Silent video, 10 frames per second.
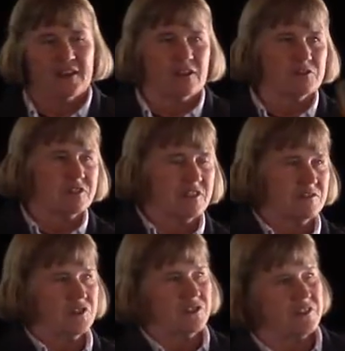you know, see
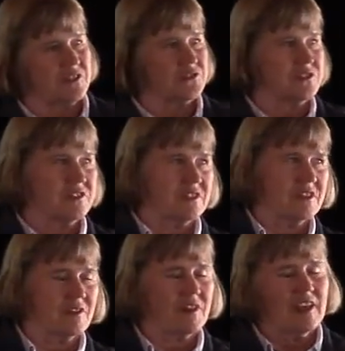if she's interested
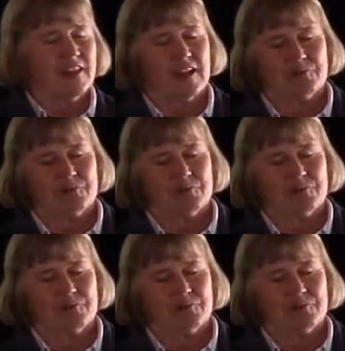in it. And